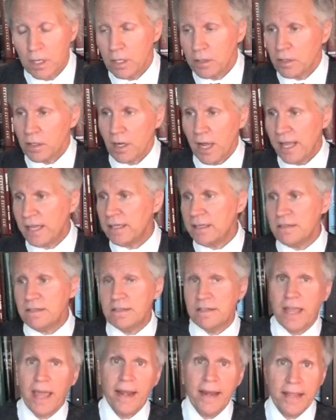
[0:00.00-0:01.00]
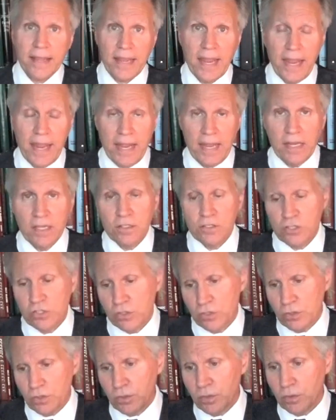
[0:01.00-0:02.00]
that I can dedicate
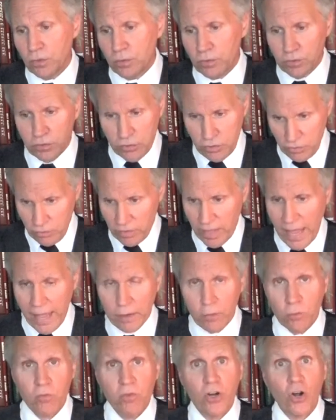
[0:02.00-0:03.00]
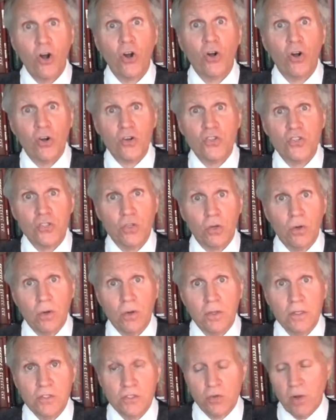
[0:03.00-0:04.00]
to that rehearsal,
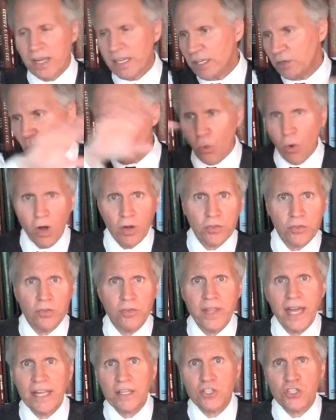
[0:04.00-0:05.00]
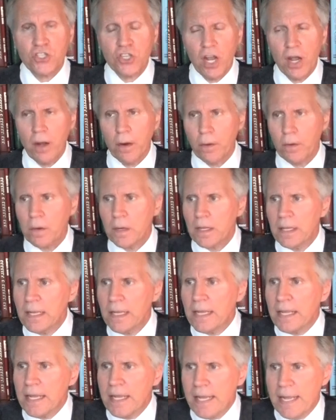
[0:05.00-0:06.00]
so I can walk through that show,
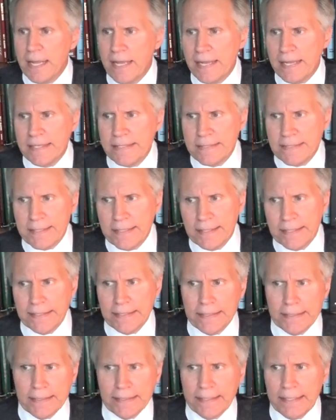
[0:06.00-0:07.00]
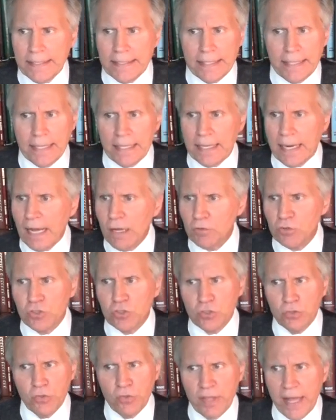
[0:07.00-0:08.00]
and I'll
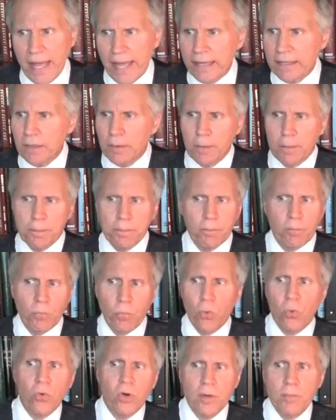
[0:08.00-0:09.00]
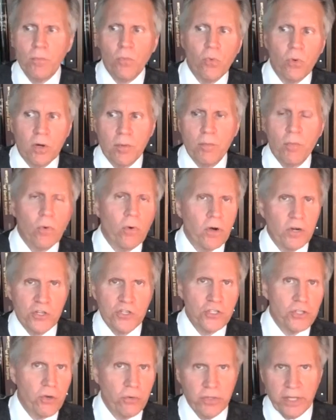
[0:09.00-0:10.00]
do that more and more and more as
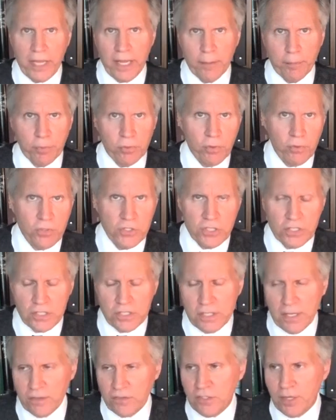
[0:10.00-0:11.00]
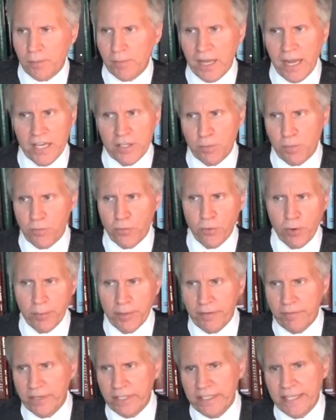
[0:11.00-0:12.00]
show day approaches. Now some guys perform
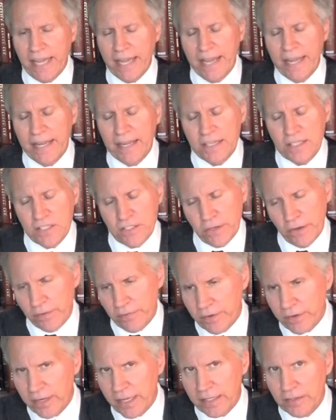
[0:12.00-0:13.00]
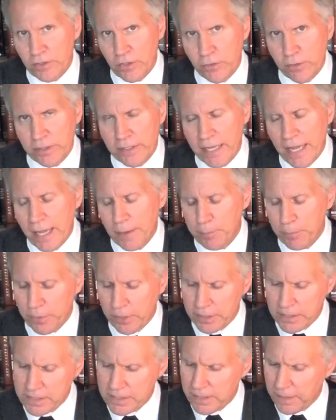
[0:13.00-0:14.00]
every day, so they're not doing that,
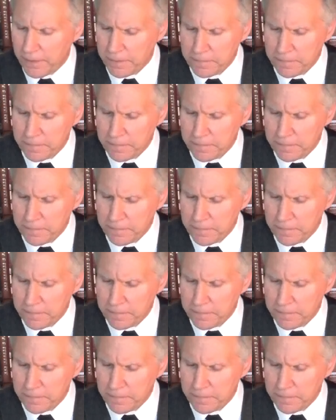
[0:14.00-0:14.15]
but